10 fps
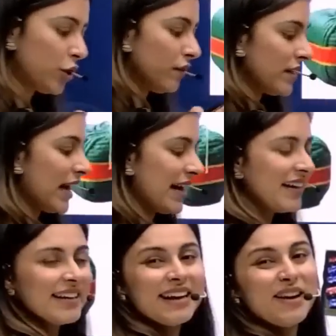of the
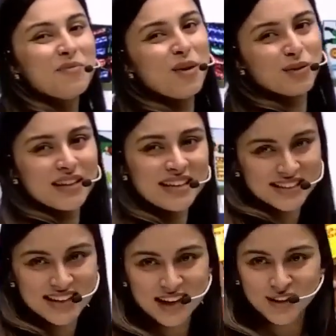idea about the
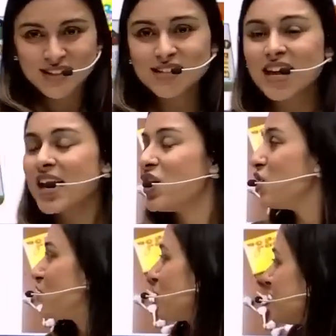interactions.
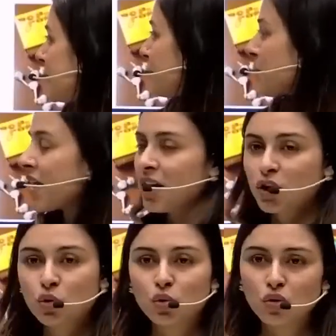So see,
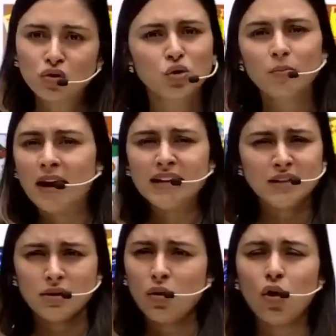you
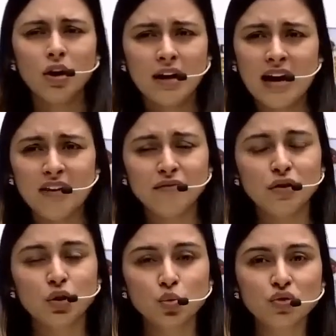might all have
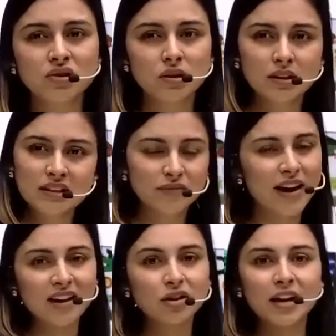used these
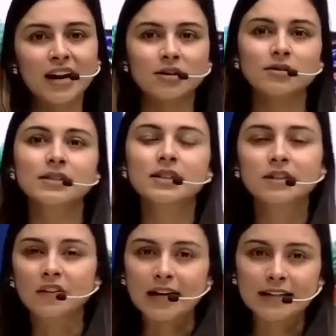firecrackers in
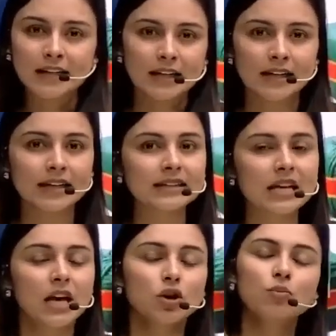Diwali. Yes,
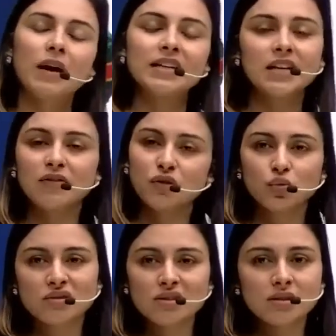you might have
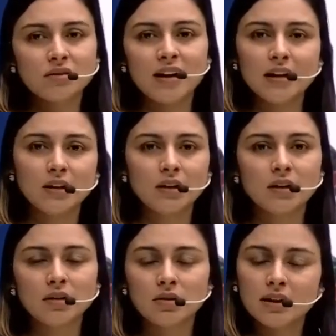used this
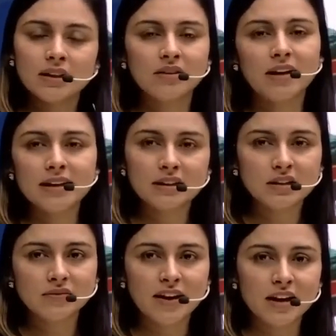Diwali in Diwali,
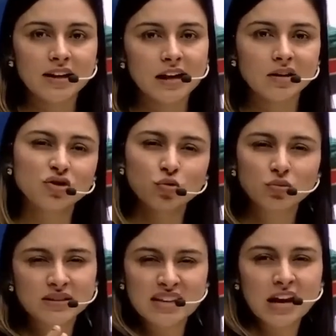these firecrackers. You
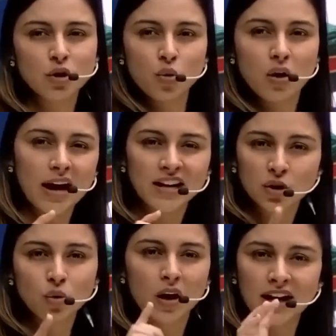say no, I
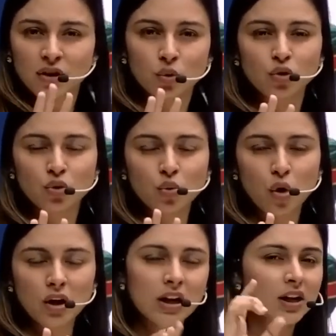know you
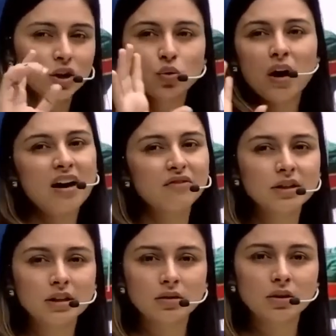all. You
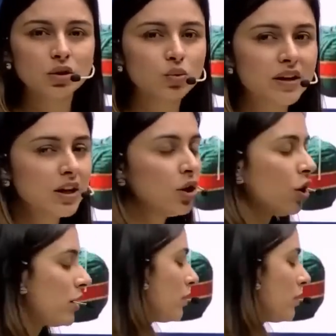haven't, you cannot